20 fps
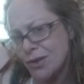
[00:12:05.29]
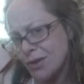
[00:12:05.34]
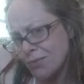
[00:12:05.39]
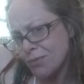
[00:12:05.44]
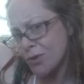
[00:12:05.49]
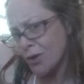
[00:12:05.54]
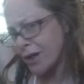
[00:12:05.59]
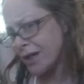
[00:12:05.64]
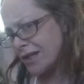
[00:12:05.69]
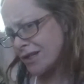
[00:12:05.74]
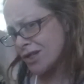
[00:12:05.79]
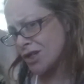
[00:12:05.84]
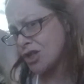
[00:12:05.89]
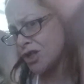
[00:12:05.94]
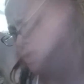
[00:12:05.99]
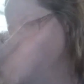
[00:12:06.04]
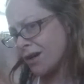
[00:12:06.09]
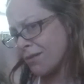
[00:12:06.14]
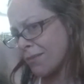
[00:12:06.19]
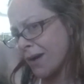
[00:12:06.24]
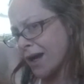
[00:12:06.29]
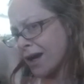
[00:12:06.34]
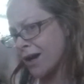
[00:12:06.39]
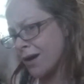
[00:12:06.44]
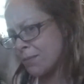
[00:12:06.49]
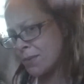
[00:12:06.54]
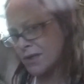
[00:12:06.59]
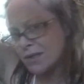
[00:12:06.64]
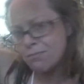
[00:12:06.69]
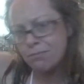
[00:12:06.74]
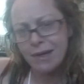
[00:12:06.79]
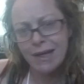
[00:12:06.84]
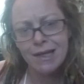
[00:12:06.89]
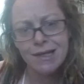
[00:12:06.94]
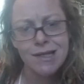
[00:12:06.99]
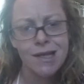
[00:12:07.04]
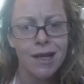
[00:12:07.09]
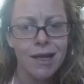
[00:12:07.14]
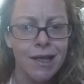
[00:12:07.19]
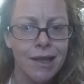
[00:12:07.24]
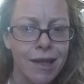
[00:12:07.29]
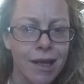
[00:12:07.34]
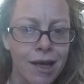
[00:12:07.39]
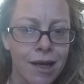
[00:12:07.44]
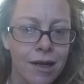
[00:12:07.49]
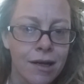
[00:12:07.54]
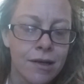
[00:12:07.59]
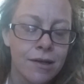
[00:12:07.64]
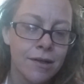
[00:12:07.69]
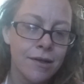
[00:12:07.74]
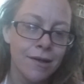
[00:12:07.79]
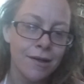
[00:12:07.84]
some crazy shit on my hair. Put some beads on in there.